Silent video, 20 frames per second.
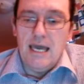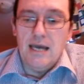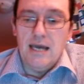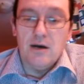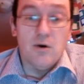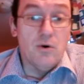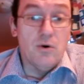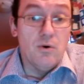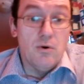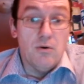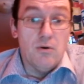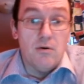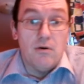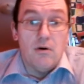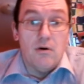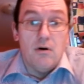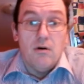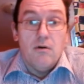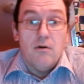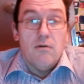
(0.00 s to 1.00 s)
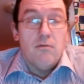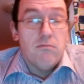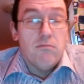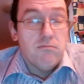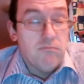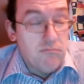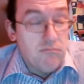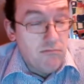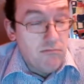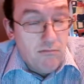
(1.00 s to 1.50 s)
who
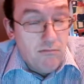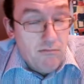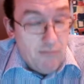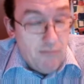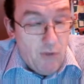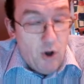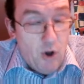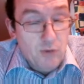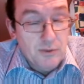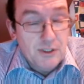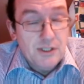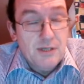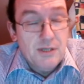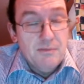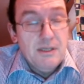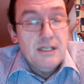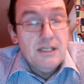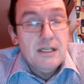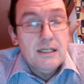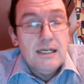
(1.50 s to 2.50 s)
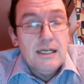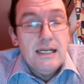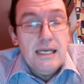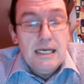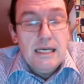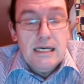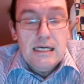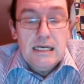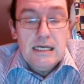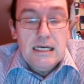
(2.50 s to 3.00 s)
almost
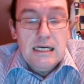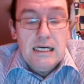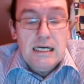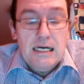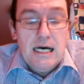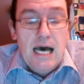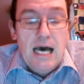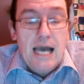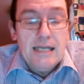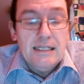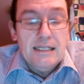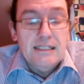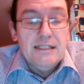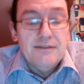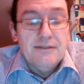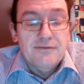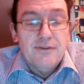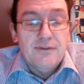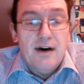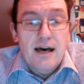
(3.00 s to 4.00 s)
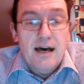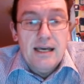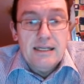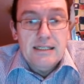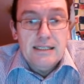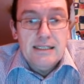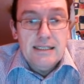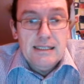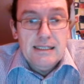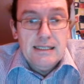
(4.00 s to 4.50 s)
immediately
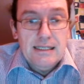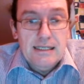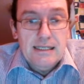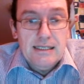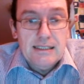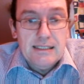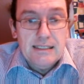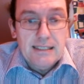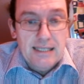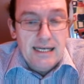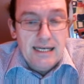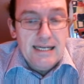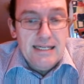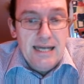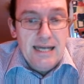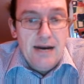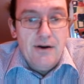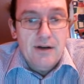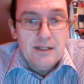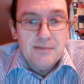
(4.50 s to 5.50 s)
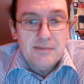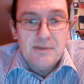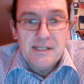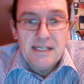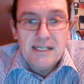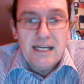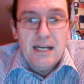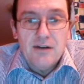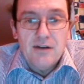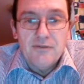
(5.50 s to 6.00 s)
identified totalitarianism as
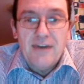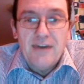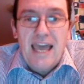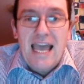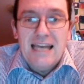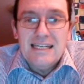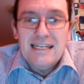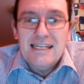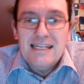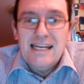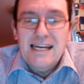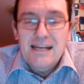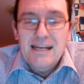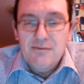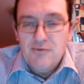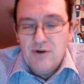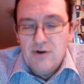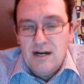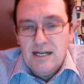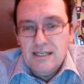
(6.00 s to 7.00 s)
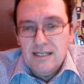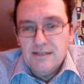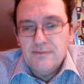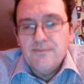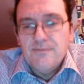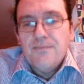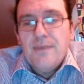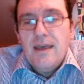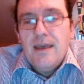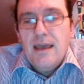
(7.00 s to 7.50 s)
a kind of anti-liberalism.
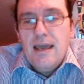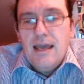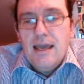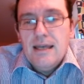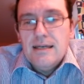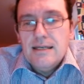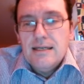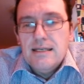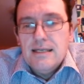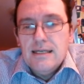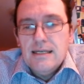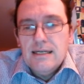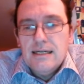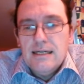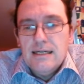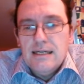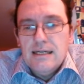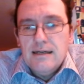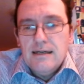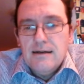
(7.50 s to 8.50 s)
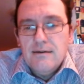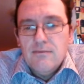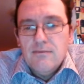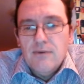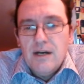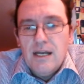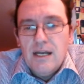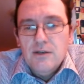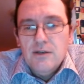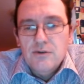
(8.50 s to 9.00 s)
And
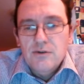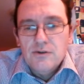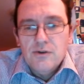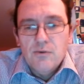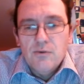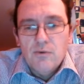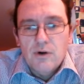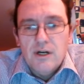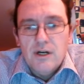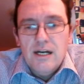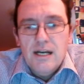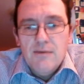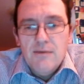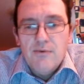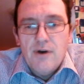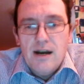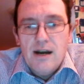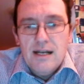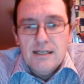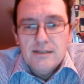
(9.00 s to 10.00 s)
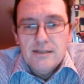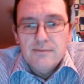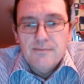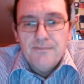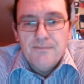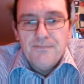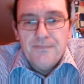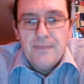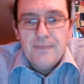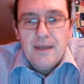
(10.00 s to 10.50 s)
when I use the word
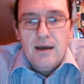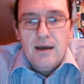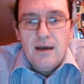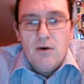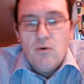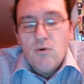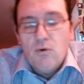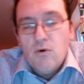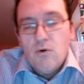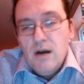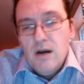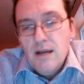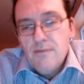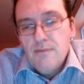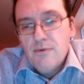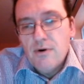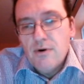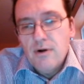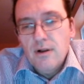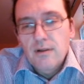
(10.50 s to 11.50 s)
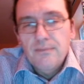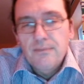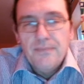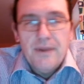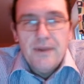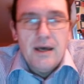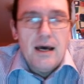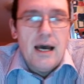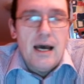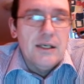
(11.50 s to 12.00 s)
liberalism or liberal,
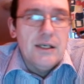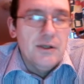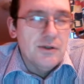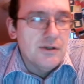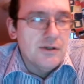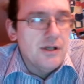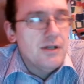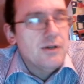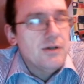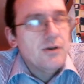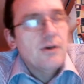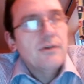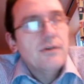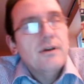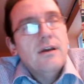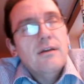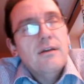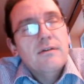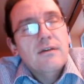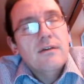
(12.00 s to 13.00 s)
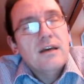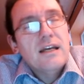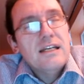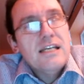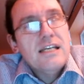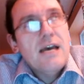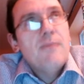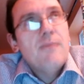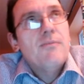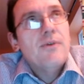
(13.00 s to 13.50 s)
I use it not in the
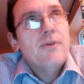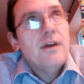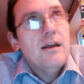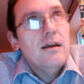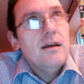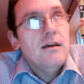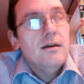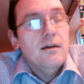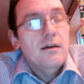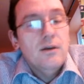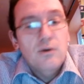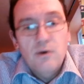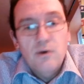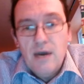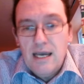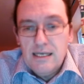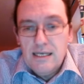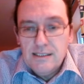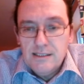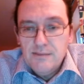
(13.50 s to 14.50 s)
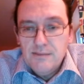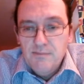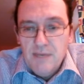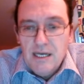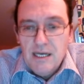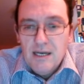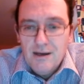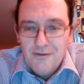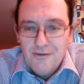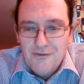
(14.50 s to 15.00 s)
contemporary US
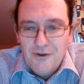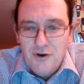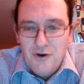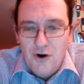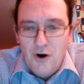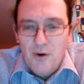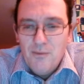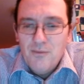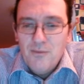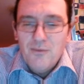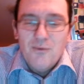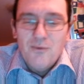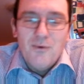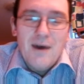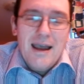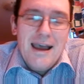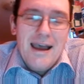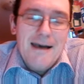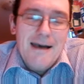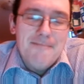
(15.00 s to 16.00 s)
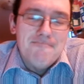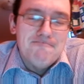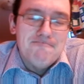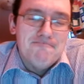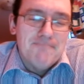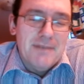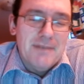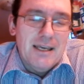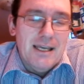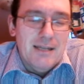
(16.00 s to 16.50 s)
meaning of the term, where
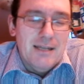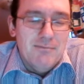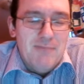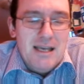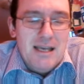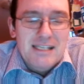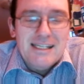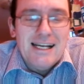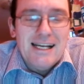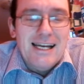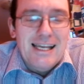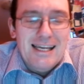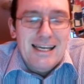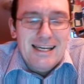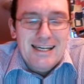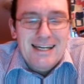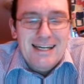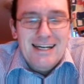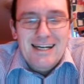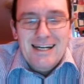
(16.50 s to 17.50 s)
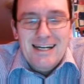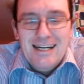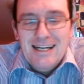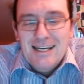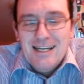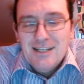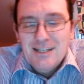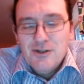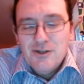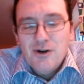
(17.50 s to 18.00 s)
it basically
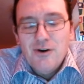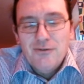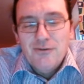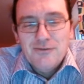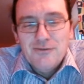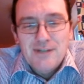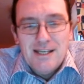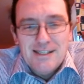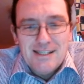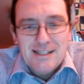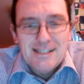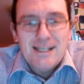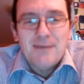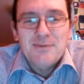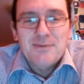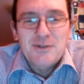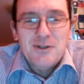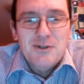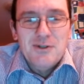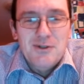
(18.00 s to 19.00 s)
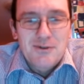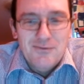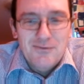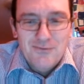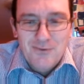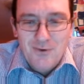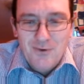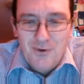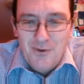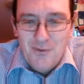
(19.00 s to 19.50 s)
serves as a substitute
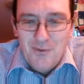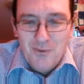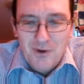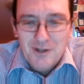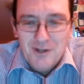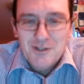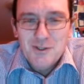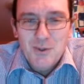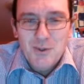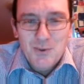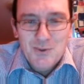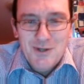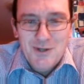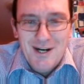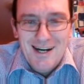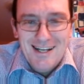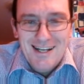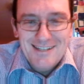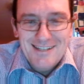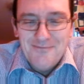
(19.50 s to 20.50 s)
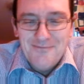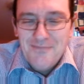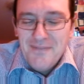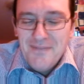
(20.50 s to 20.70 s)
for the word socialism,